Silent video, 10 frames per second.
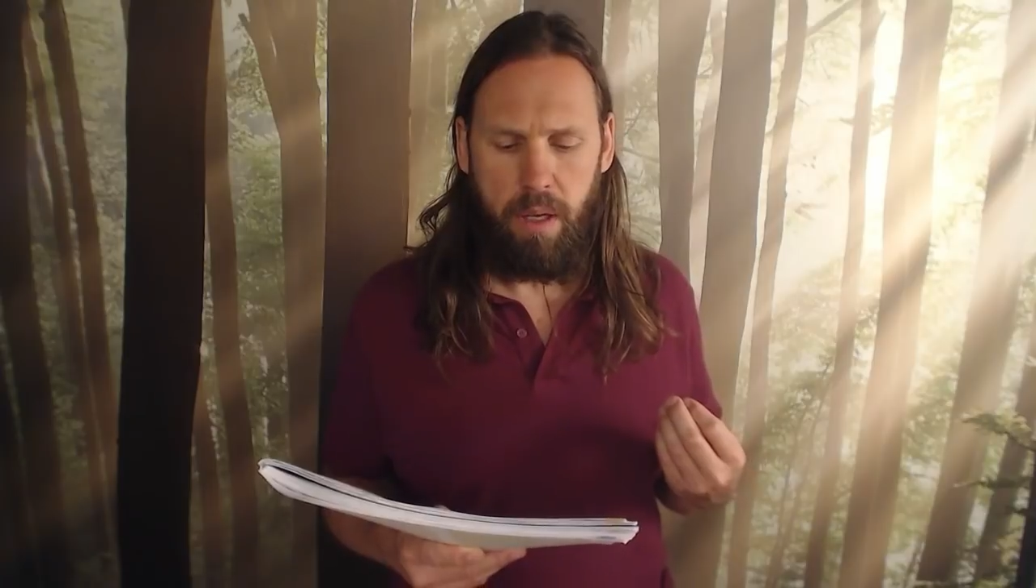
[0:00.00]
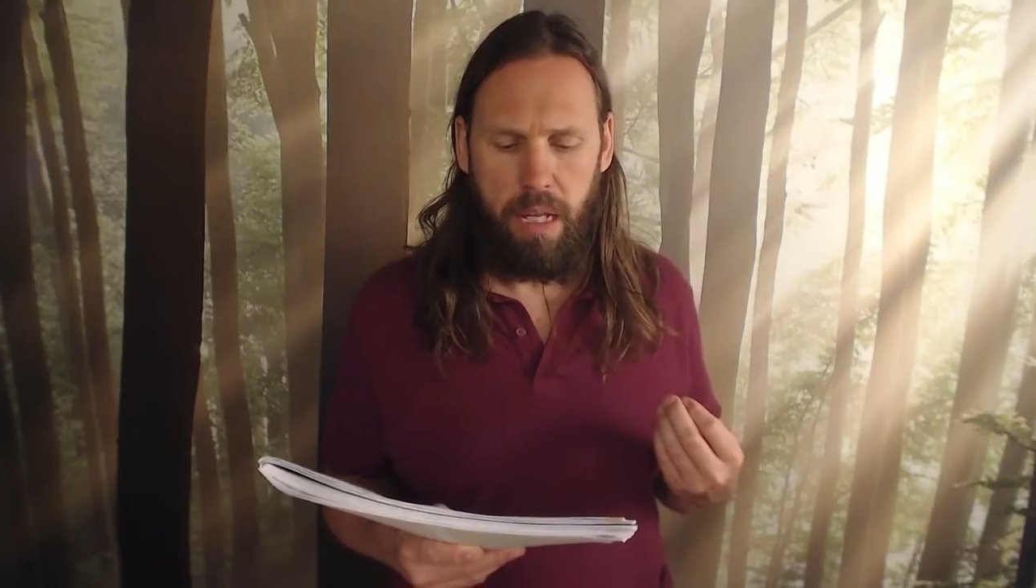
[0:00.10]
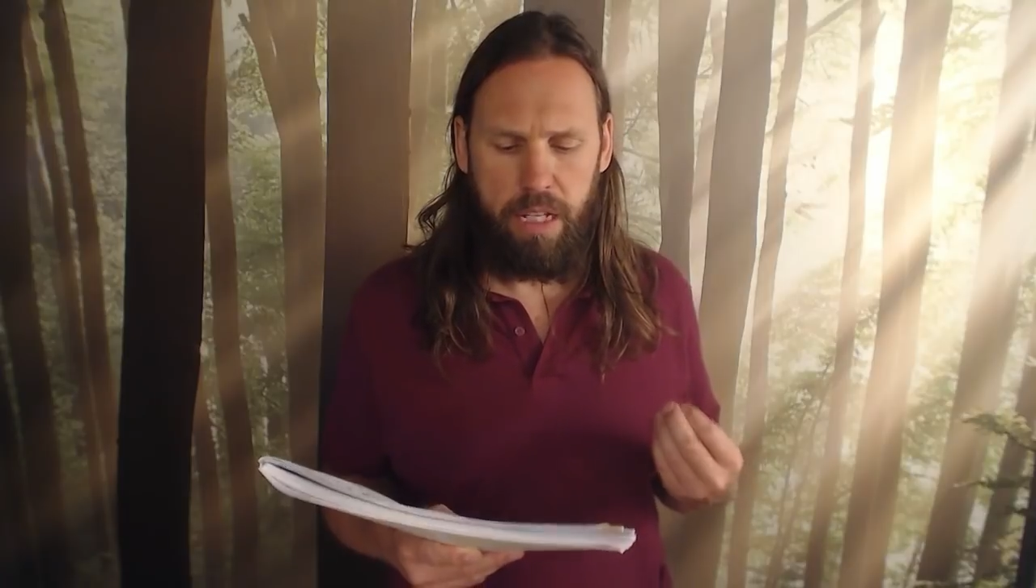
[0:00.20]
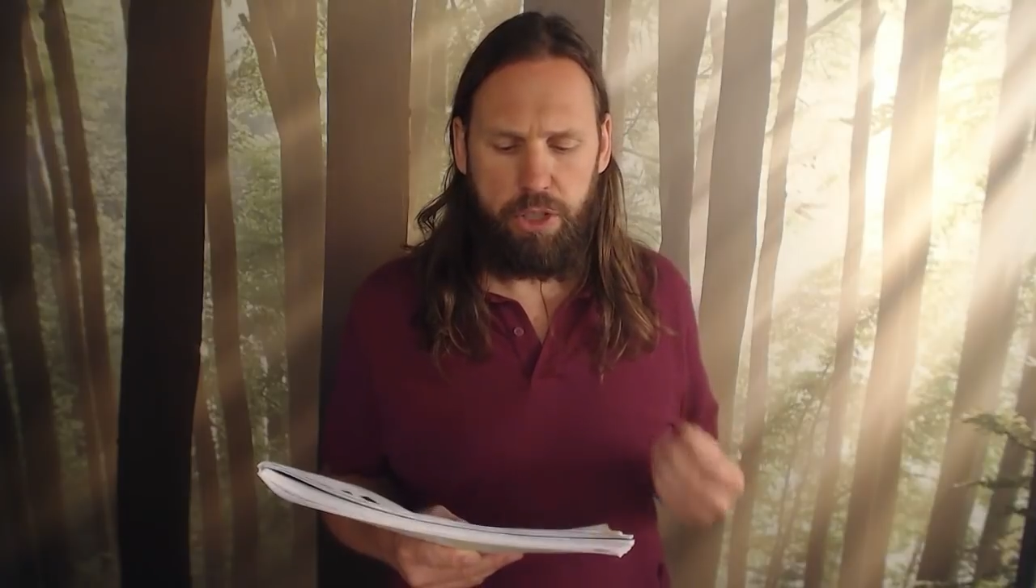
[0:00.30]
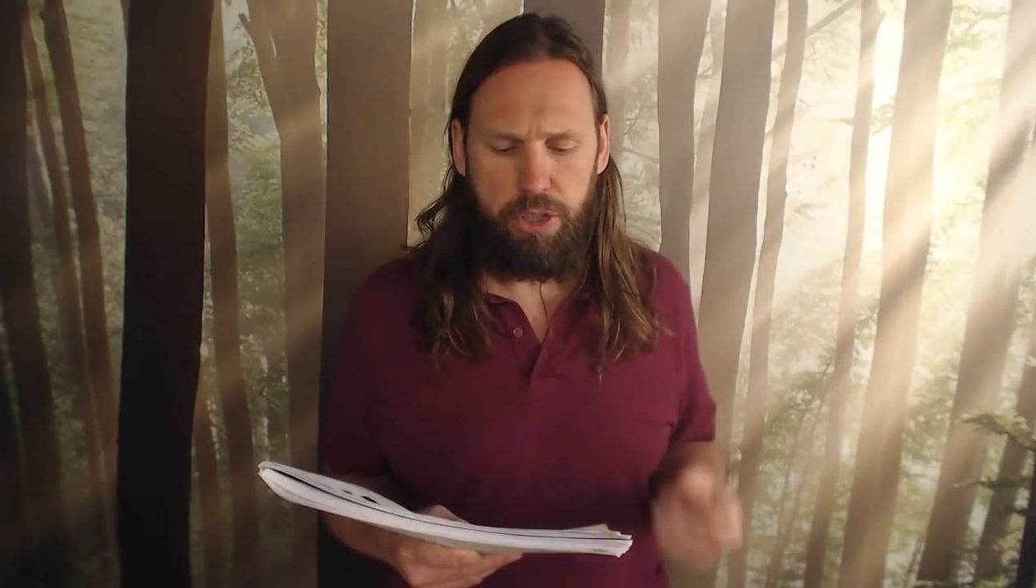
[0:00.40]

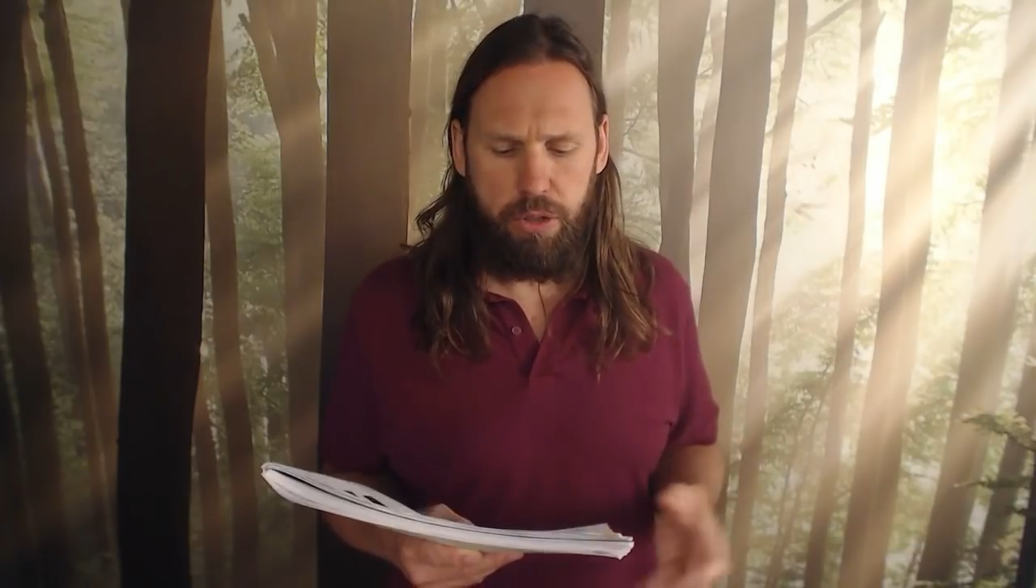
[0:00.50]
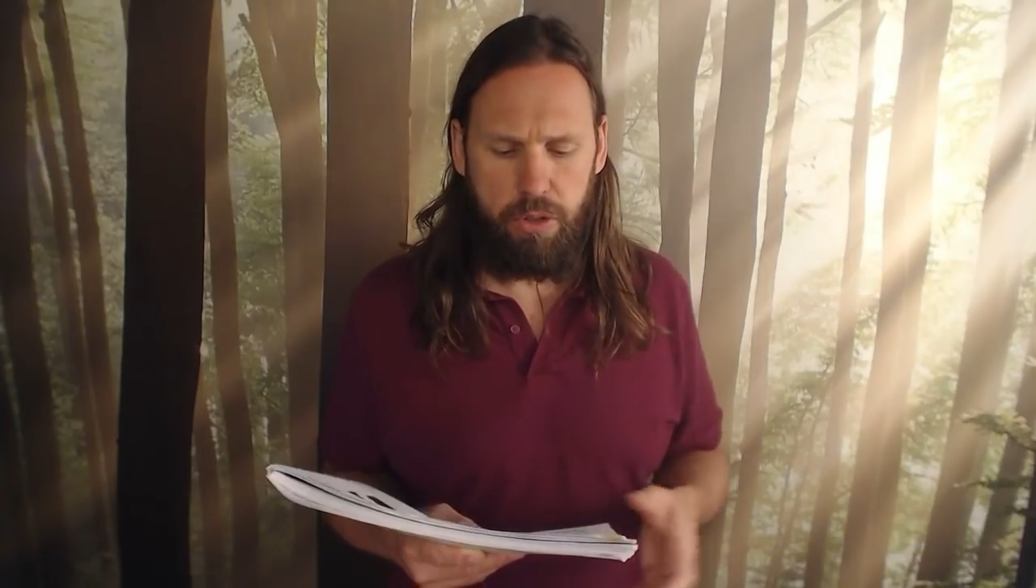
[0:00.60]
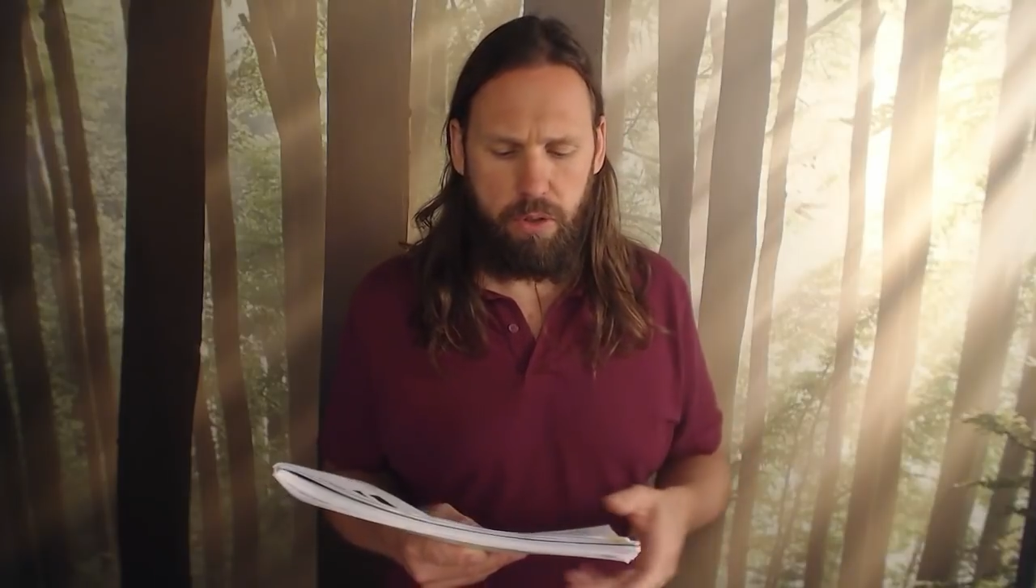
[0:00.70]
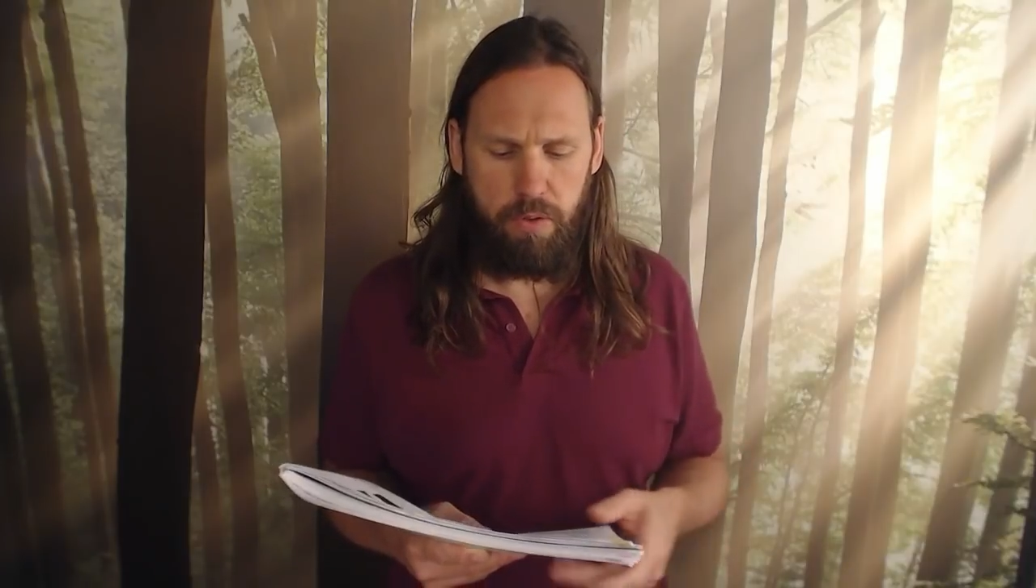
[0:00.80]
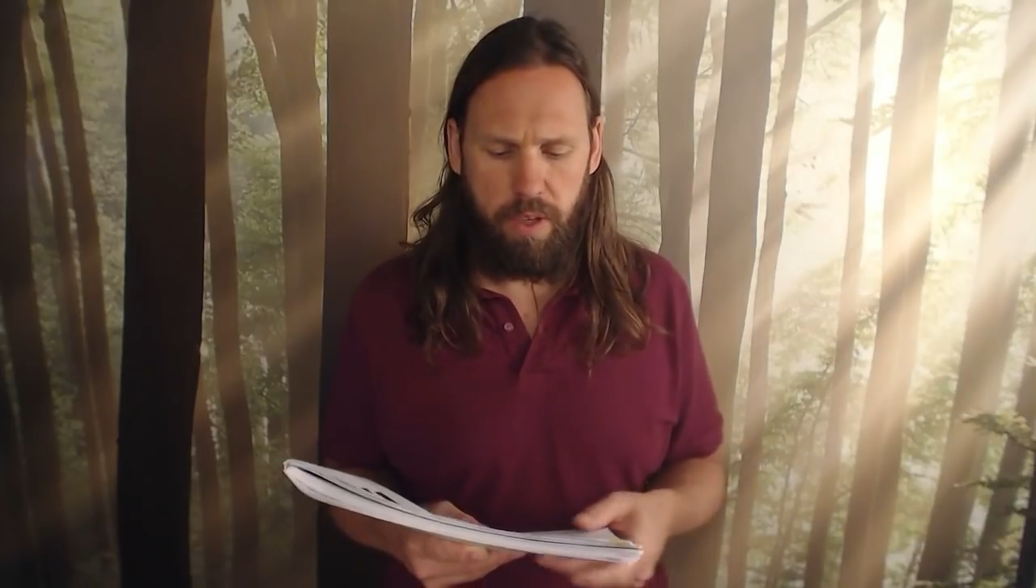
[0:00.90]
In his use of